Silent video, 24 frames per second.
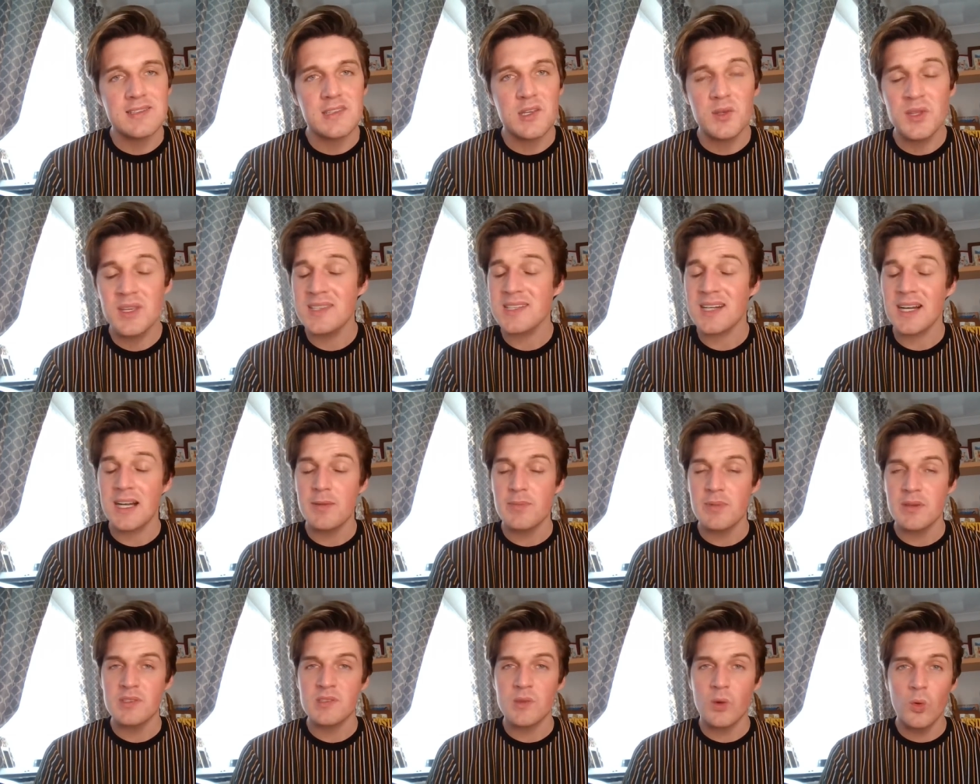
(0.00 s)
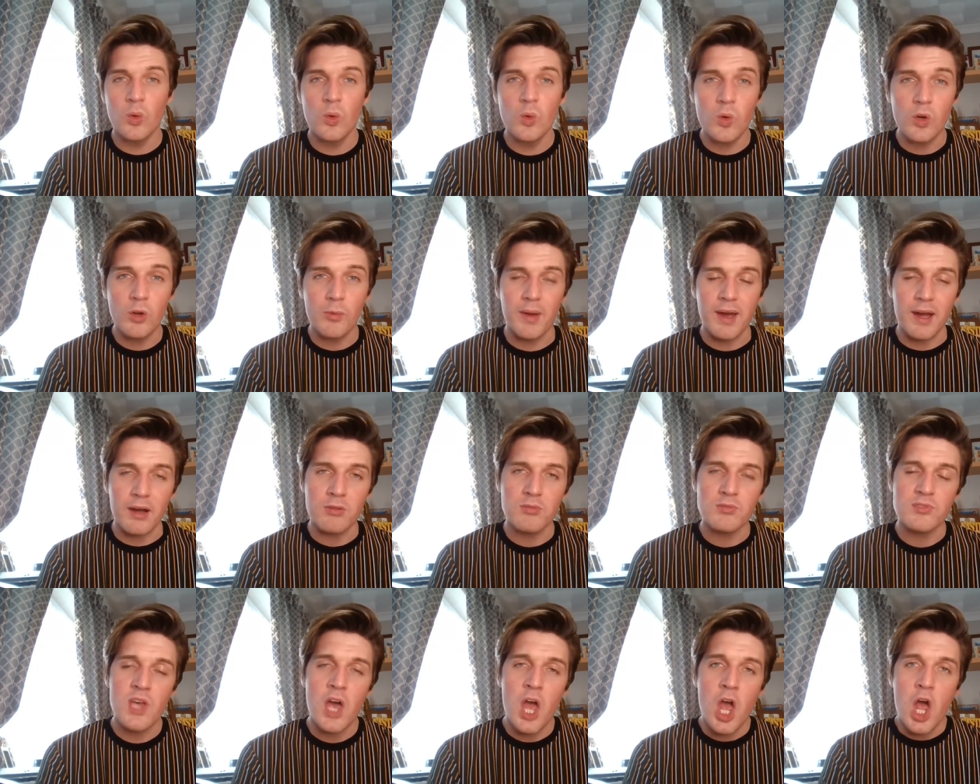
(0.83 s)
So this clip is all
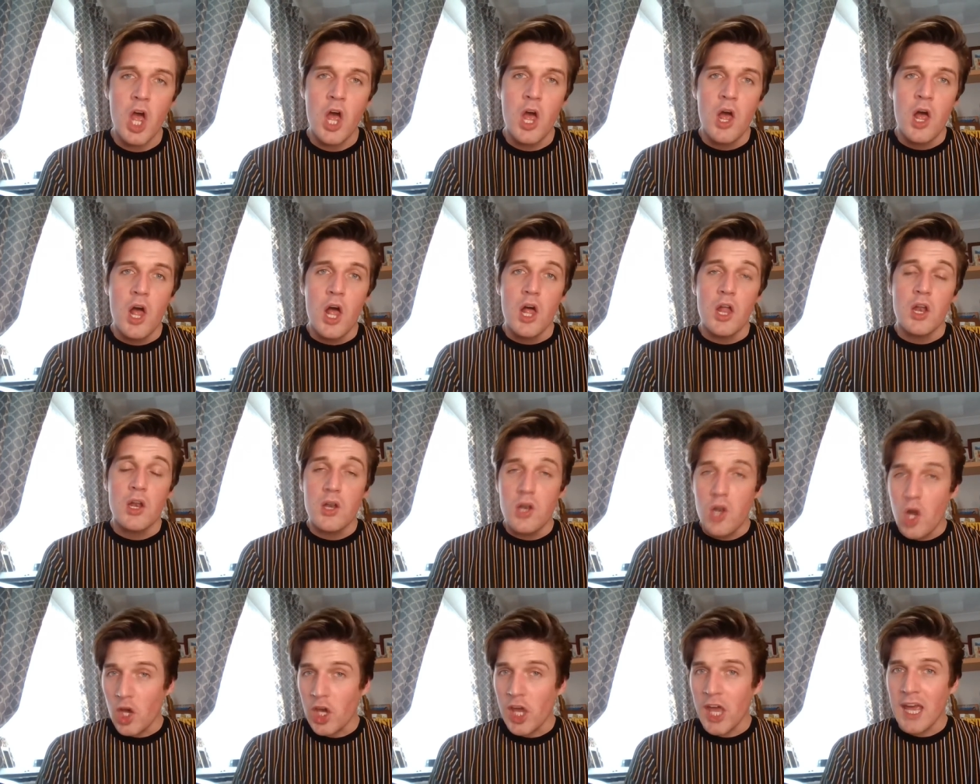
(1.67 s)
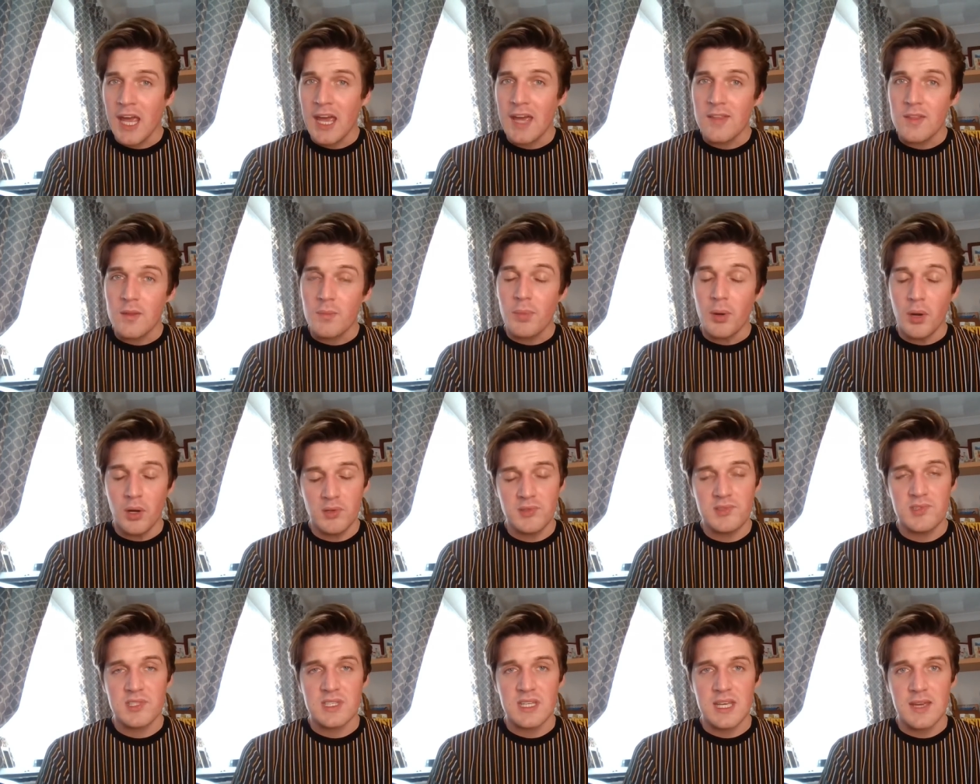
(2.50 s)
about looking at the
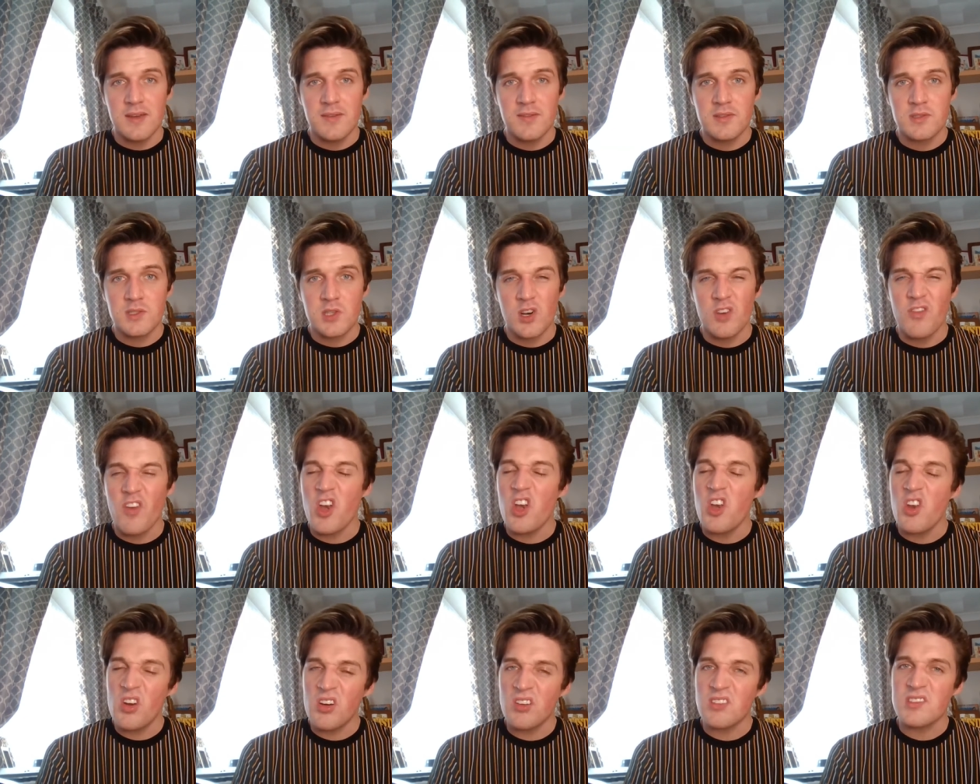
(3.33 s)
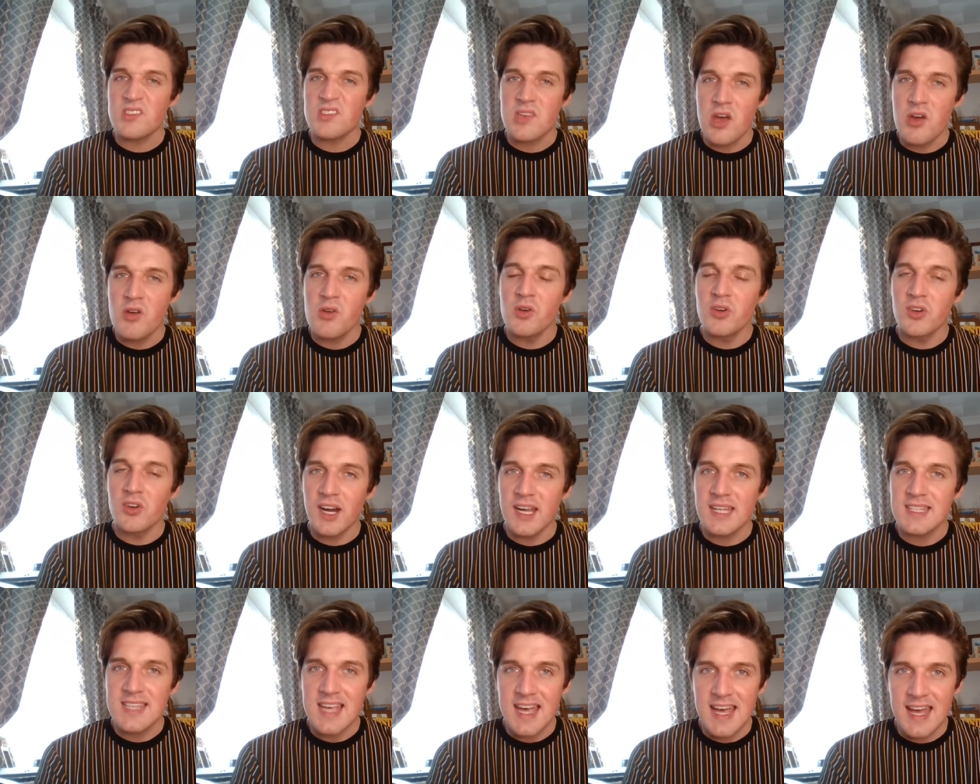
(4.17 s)
positives of a not so
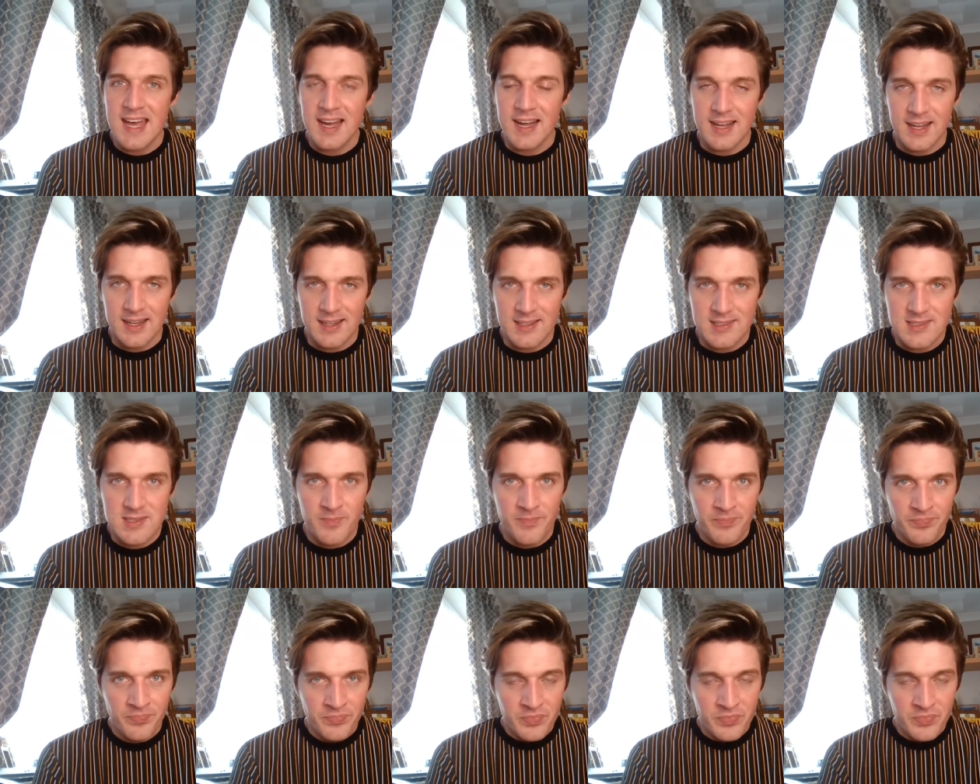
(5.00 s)
great haircut.